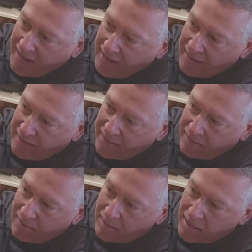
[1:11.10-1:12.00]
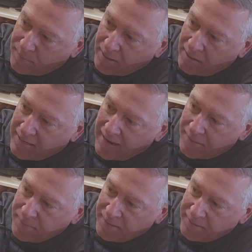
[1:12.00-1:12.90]
has a couple other
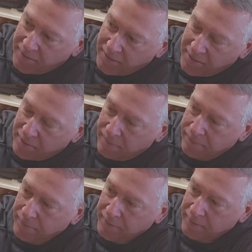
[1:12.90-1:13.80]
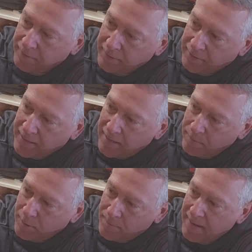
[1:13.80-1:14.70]
attachments. Here's your needle for your soccer
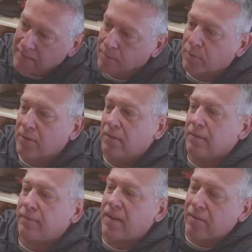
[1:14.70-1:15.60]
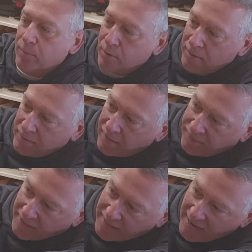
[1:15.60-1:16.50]
ball, basketballs, volleyball,
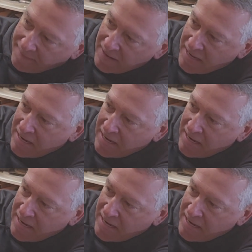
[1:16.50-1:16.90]
stuff like that.